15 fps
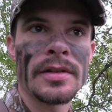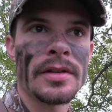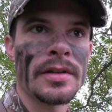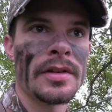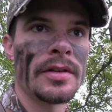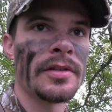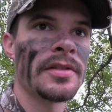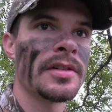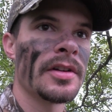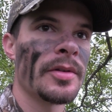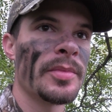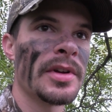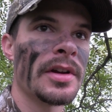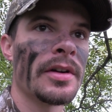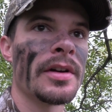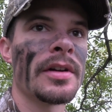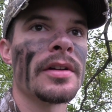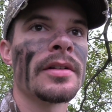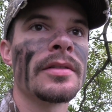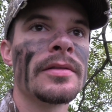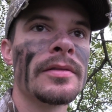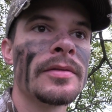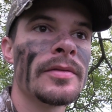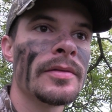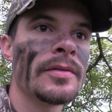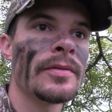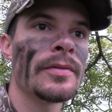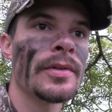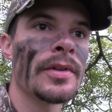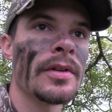a little CRP area
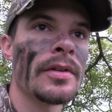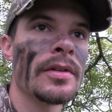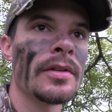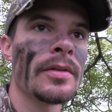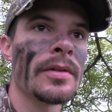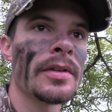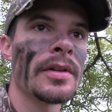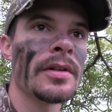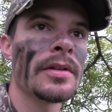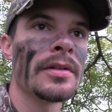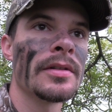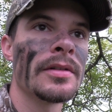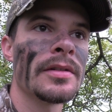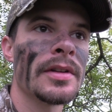further to the north here,